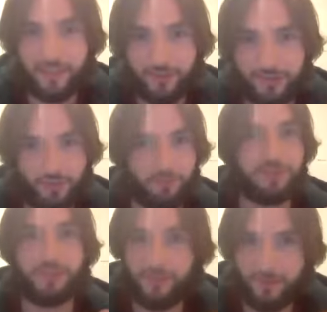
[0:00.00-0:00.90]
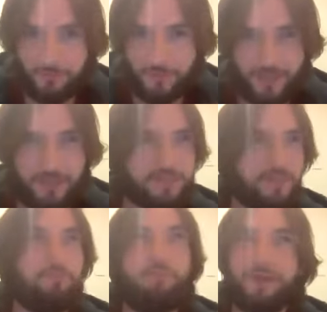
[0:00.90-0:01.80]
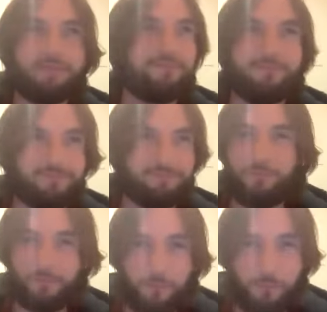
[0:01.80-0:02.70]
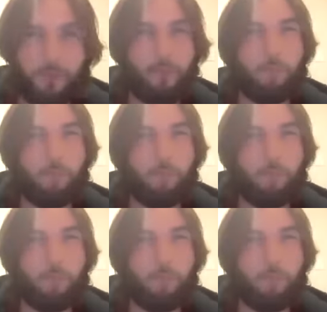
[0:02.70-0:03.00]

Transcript: a good job, so you can earn money. I was like, but